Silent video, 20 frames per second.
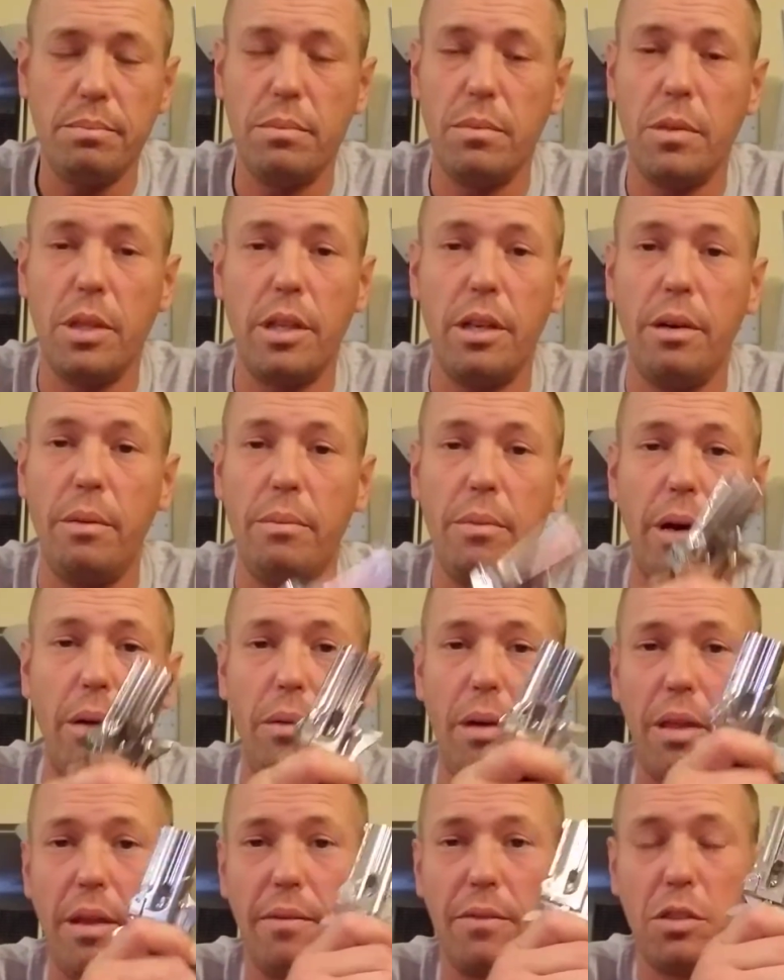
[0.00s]
You know, I'd
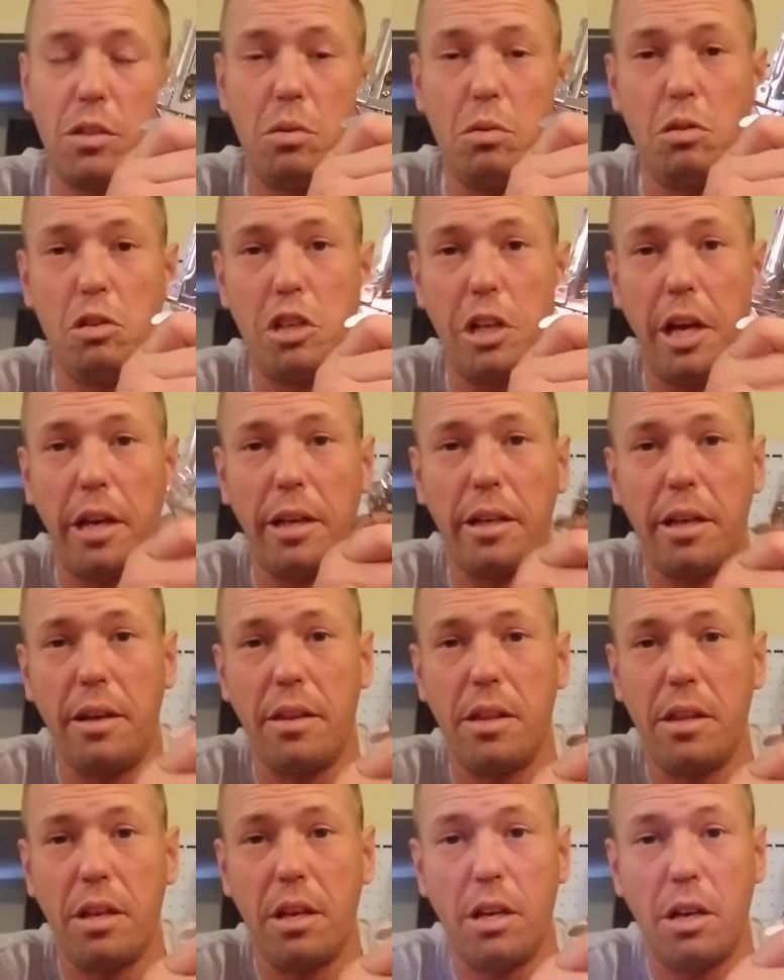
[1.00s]
rather have a 2-shot gun
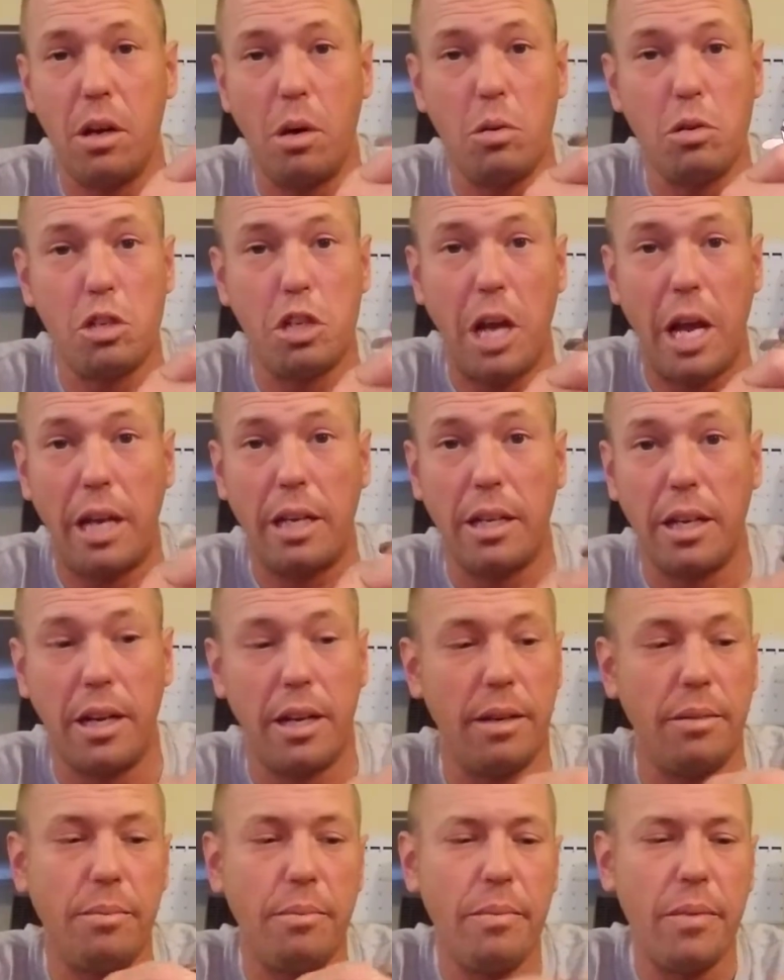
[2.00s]
than a no-shot
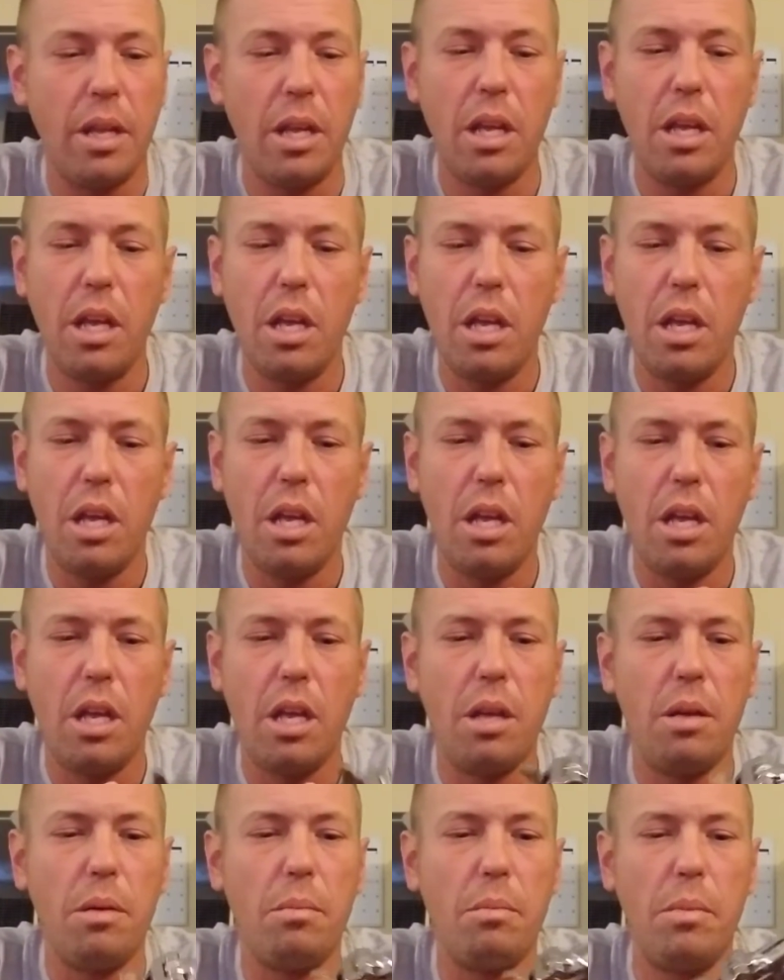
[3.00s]
gun.
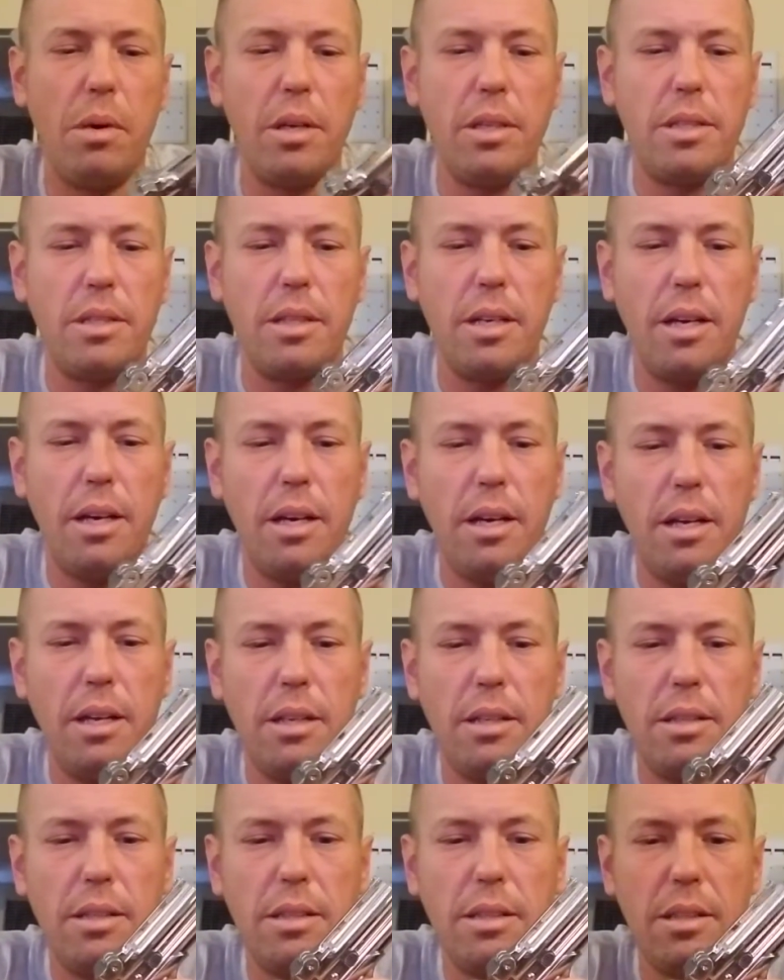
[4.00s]
But yeah,
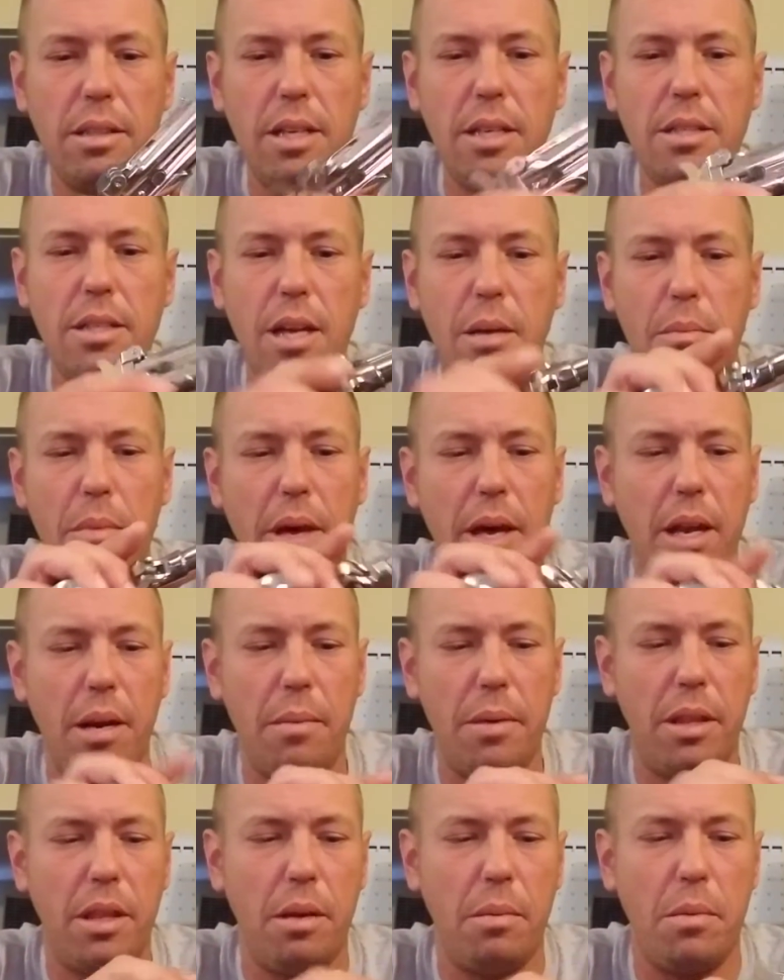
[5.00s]
it's not bad. I
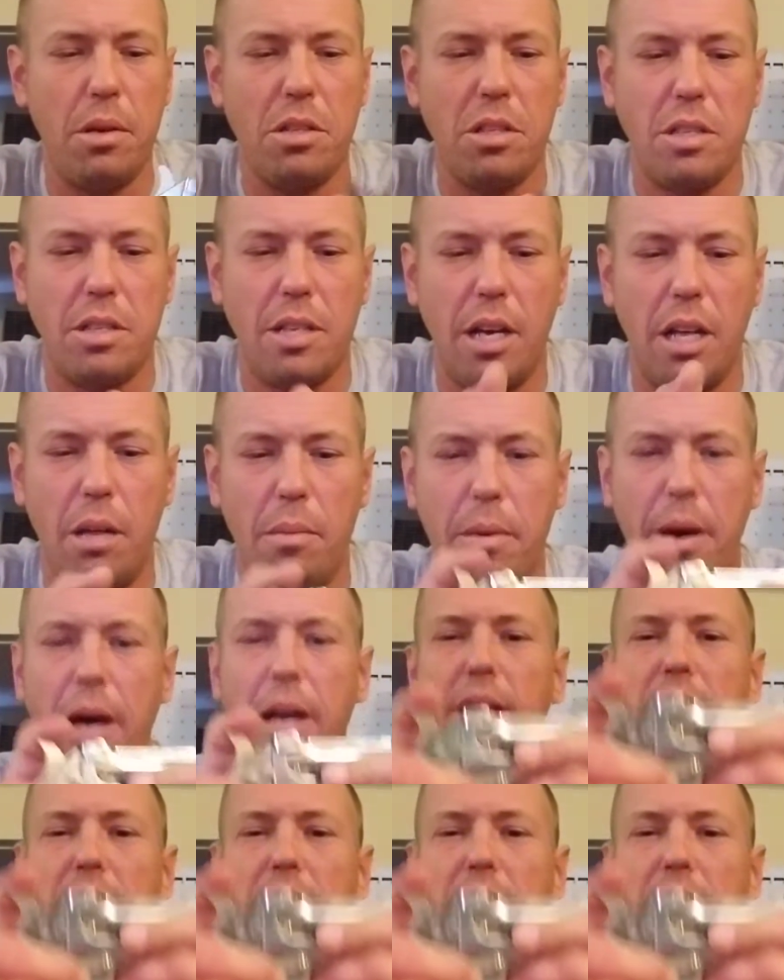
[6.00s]
mean, there ain't much to tell about it.